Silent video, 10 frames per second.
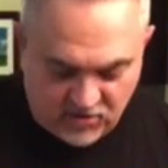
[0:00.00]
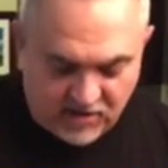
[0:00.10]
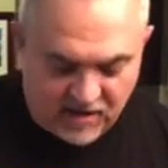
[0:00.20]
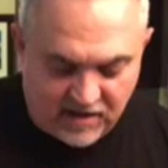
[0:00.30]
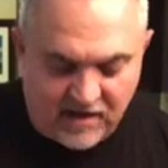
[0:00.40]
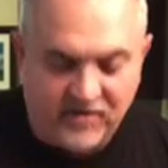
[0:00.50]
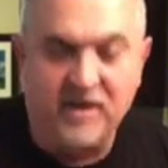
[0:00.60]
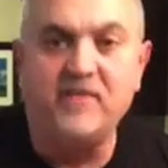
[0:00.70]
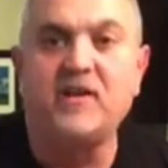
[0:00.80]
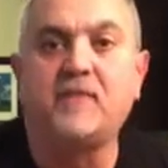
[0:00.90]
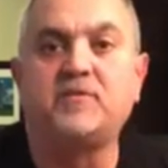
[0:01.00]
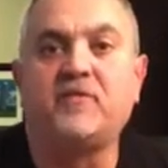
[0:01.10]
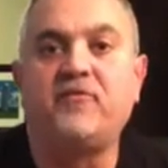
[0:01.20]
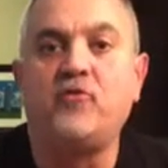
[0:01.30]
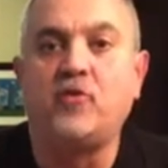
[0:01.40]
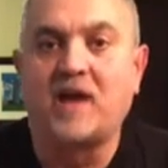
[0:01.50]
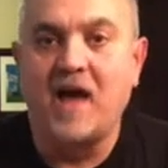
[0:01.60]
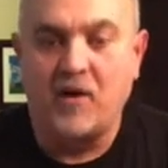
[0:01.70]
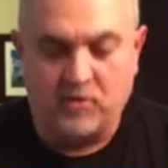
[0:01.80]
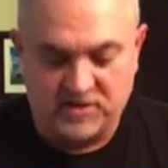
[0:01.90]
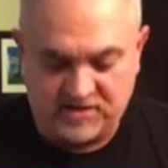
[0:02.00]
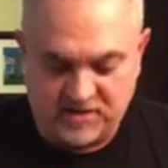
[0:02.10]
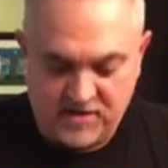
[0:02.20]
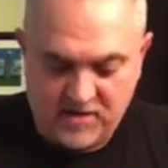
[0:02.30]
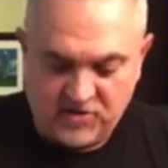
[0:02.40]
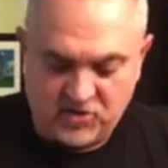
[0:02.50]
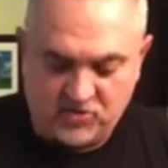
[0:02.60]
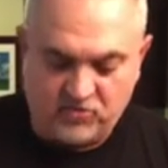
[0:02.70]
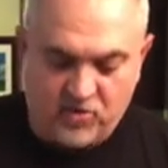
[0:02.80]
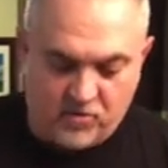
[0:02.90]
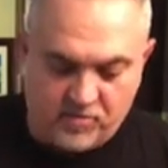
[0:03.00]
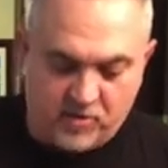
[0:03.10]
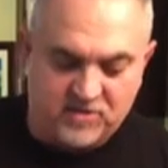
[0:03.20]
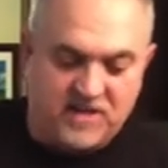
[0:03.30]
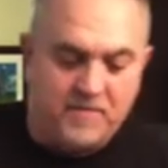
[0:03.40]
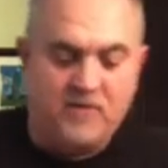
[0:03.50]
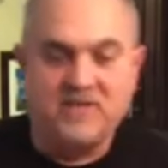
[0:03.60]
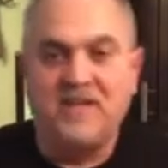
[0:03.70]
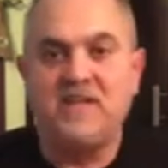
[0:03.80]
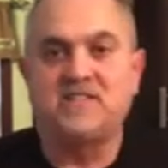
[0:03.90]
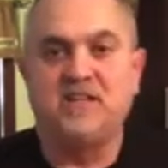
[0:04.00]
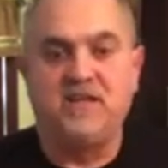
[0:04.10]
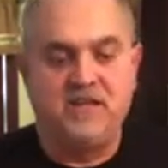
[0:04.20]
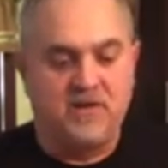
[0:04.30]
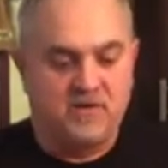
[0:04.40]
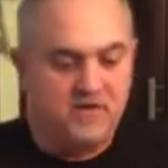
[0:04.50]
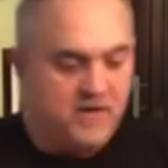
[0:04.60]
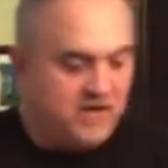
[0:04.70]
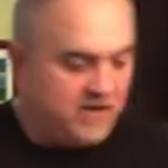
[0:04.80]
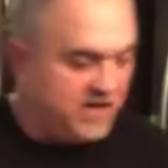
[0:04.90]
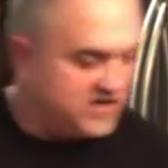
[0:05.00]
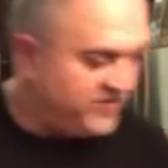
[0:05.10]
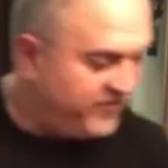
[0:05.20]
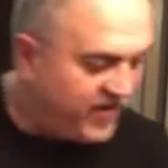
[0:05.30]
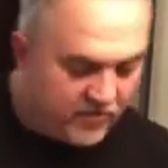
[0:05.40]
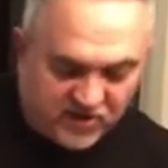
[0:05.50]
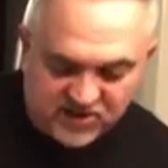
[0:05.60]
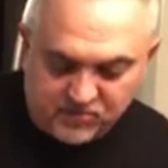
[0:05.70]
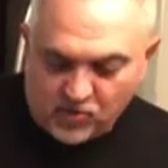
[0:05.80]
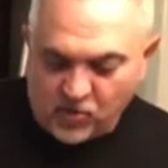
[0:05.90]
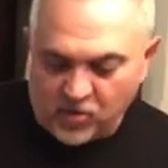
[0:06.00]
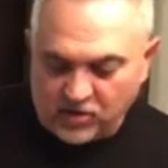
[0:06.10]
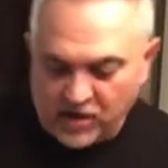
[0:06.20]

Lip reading: You can leave it even up to 4 hours to grow because the amount of yeast in here is very small.